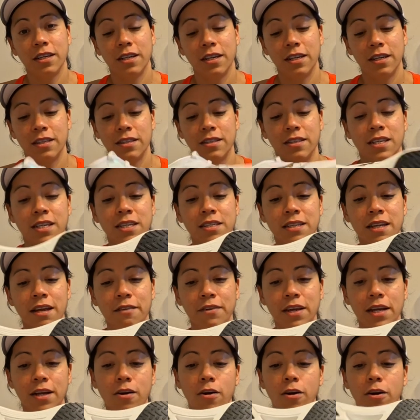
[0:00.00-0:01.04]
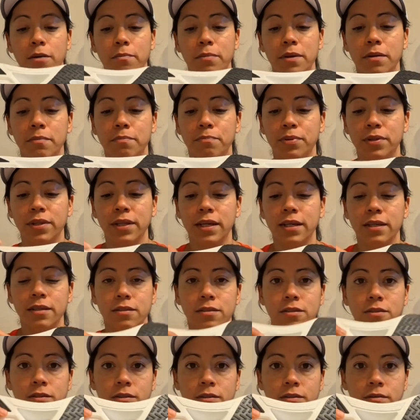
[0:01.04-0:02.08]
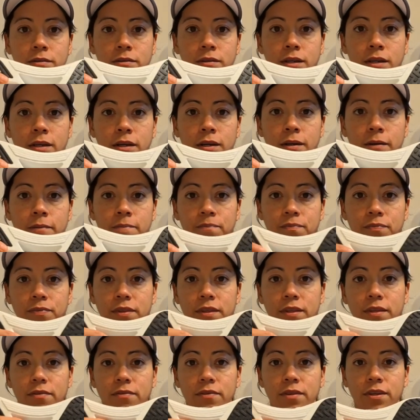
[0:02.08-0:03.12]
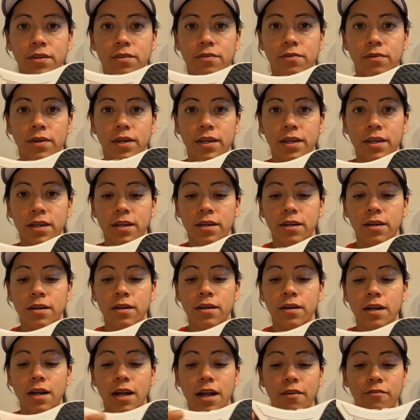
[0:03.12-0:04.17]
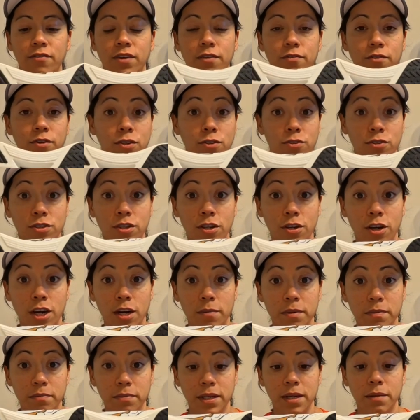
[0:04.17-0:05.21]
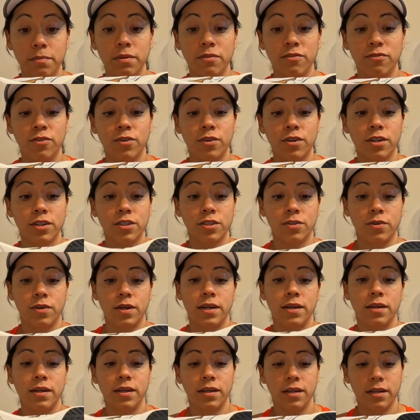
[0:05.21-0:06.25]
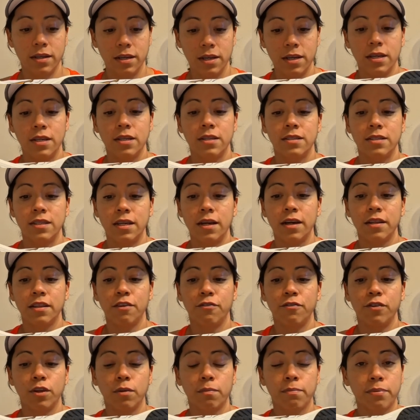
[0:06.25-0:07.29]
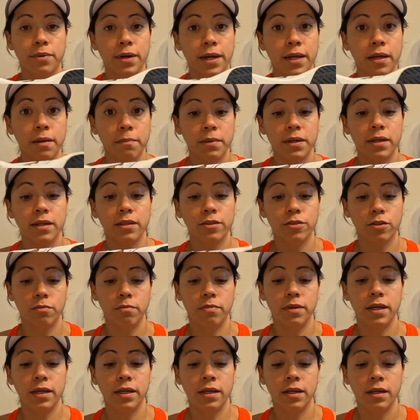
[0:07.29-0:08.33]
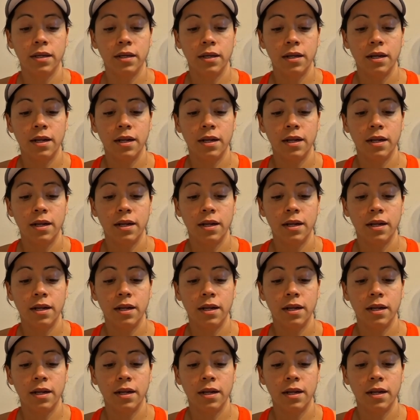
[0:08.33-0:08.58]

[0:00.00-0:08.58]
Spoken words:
These have a carbon plate, so this right here, I've never used a carbon plate before, so I need to see how they feel, break them in a little bit.